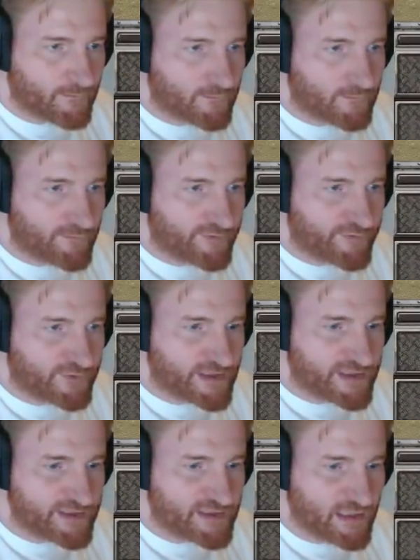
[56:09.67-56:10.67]
With 3
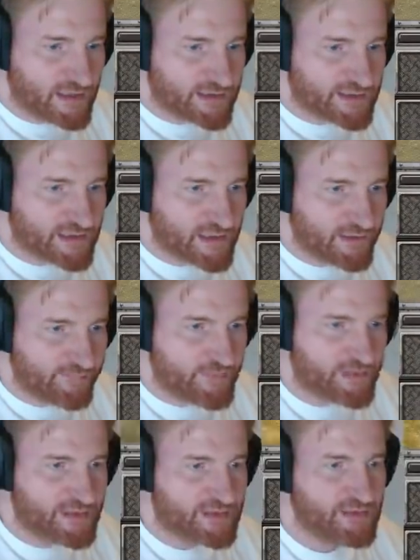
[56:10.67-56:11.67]
stars? Yeah,
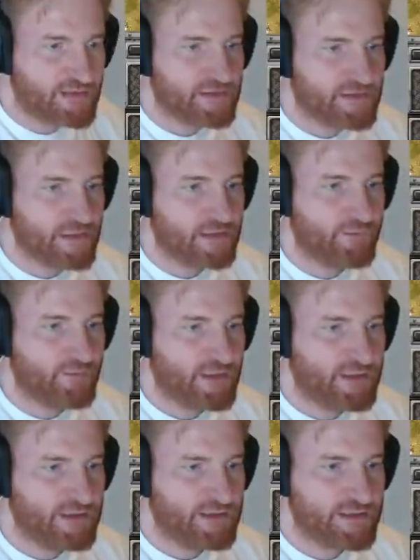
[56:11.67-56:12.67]
that's exactly what it
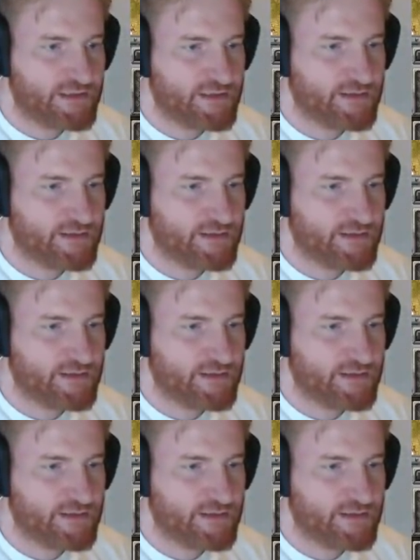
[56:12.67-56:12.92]
is.